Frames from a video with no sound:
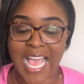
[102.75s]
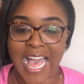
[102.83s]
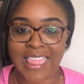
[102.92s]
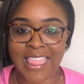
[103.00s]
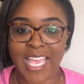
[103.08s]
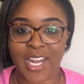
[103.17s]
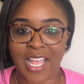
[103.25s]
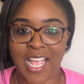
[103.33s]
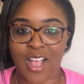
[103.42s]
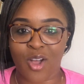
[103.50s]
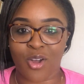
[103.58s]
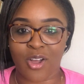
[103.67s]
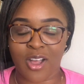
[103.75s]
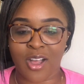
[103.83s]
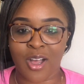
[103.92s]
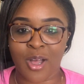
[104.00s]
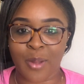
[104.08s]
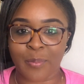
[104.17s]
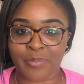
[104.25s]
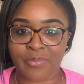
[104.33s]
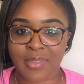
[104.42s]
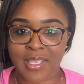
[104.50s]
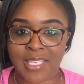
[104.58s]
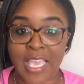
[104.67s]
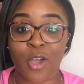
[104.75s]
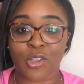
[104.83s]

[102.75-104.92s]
and then um yeah,